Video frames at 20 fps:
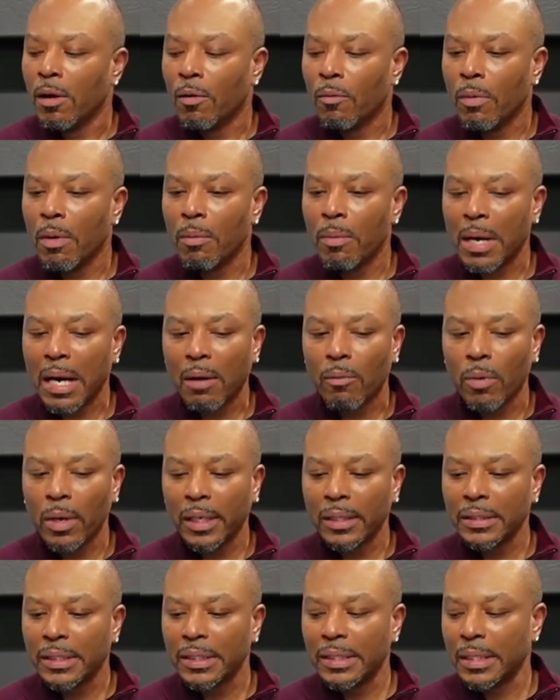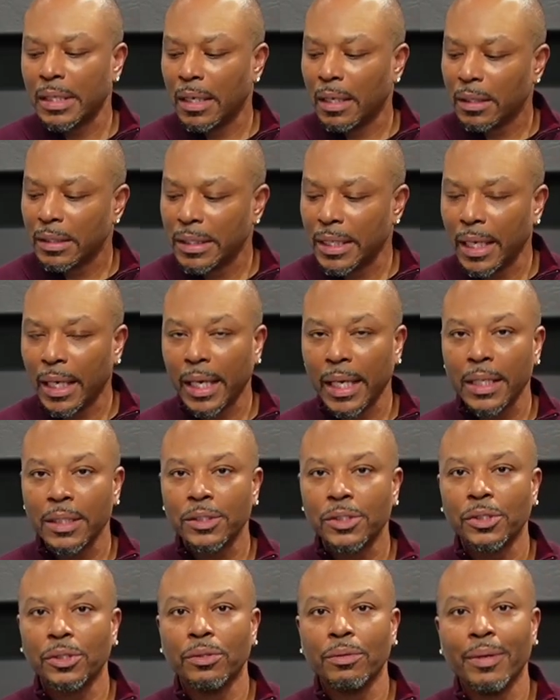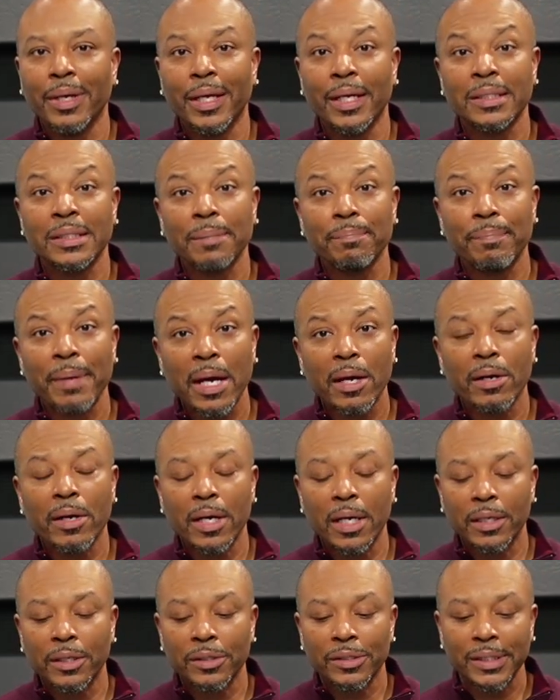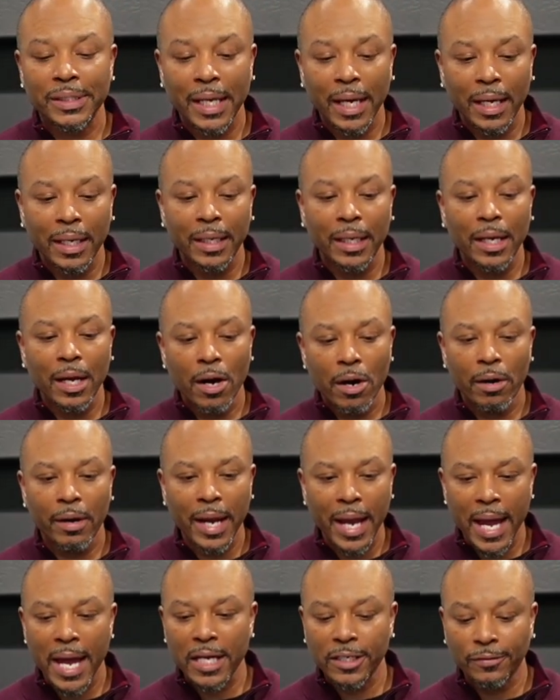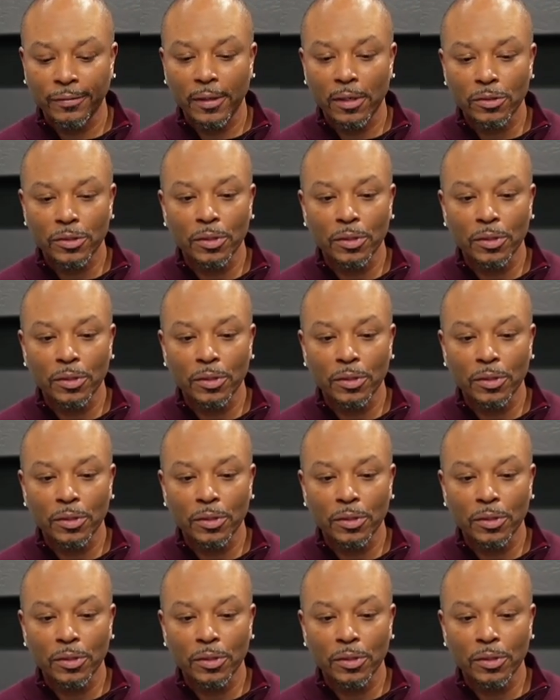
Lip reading: well, what I wanted to dig into is better understanding her cash flow.